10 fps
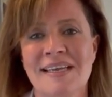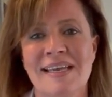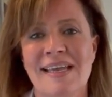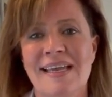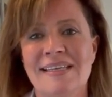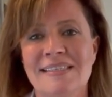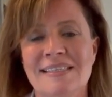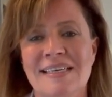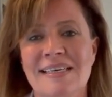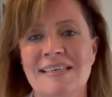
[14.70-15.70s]

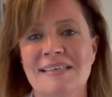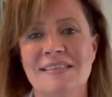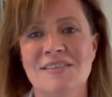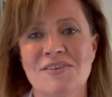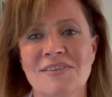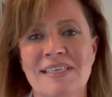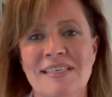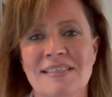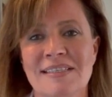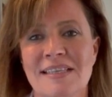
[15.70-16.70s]
and
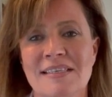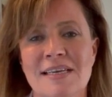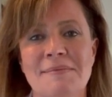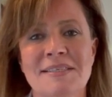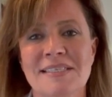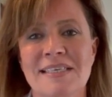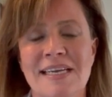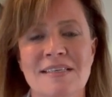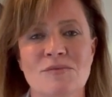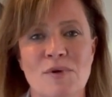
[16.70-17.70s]
certainly the topic
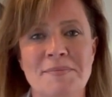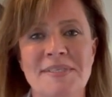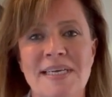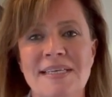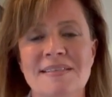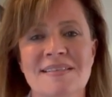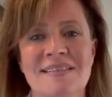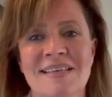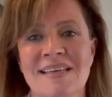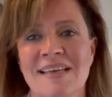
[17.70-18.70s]
today is
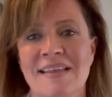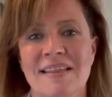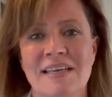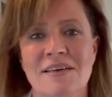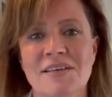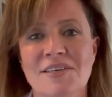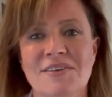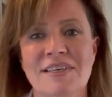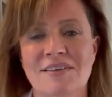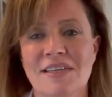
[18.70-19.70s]
websites. They are
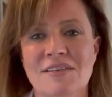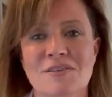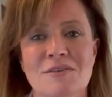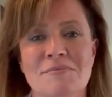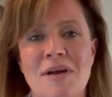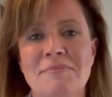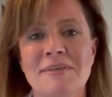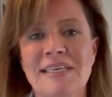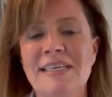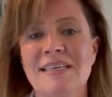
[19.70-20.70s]
your intellectual
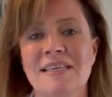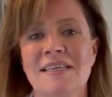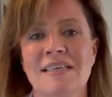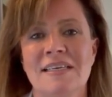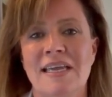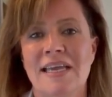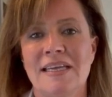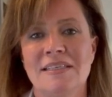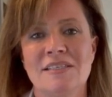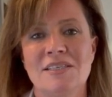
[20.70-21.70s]
property
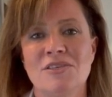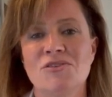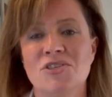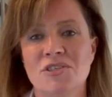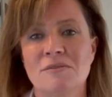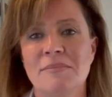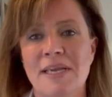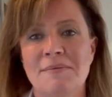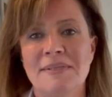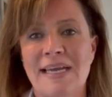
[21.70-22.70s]
and you should
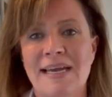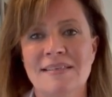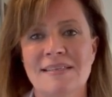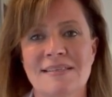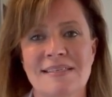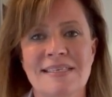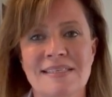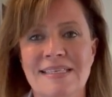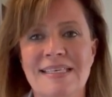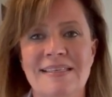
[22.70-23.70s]
be able to access
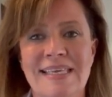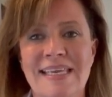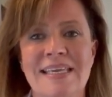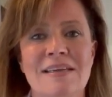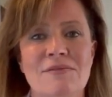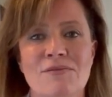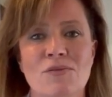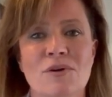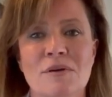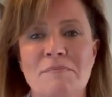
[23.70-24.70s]
these key
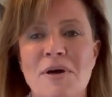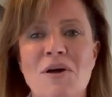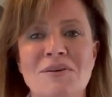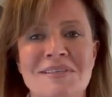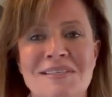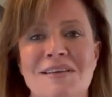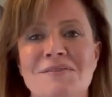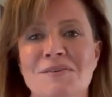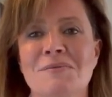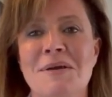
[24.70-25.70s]
4 components
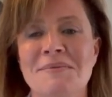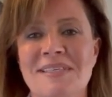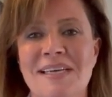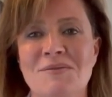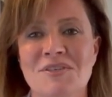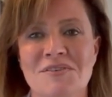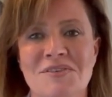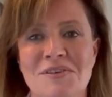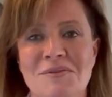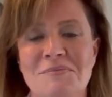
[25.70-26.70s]
of your website, which are
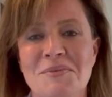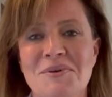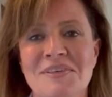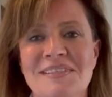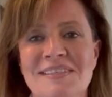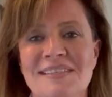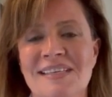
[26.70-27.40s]
so important.